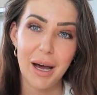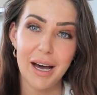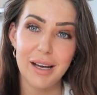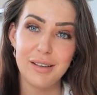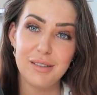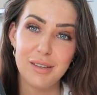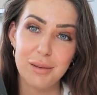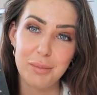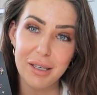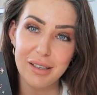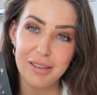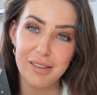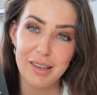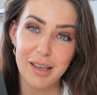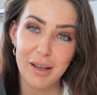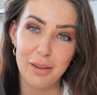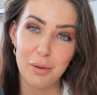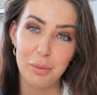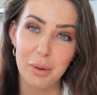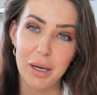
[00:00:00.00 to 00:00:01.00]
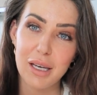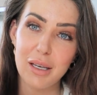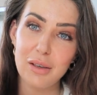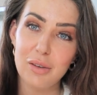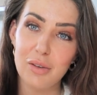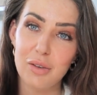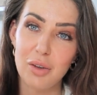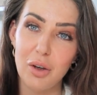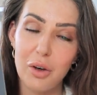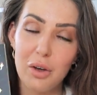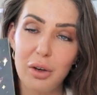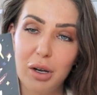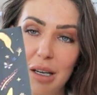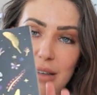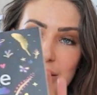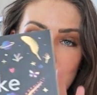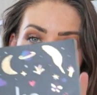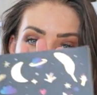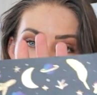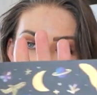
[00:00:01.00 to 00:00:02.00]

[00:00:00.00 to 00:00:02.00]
at Dimmicks the other week. So it's